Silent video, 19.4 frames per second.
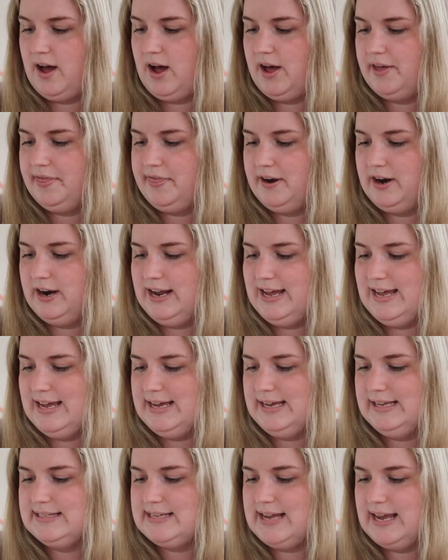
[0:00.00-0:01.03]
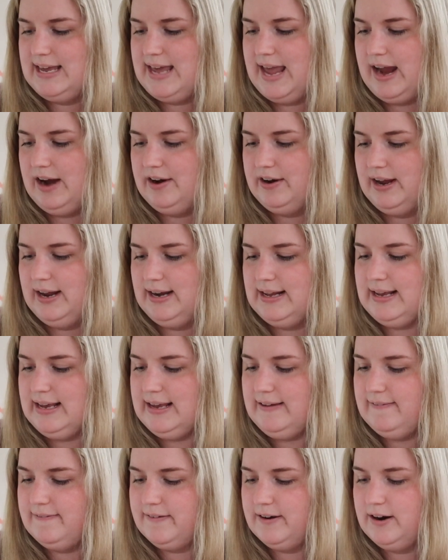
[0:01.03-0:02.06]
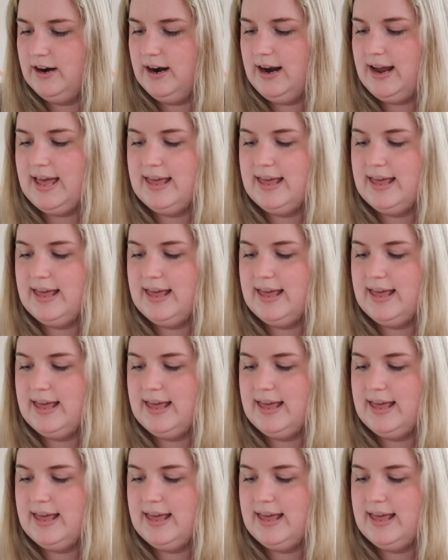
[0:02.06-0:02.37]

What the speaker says: author is Karen Kiefer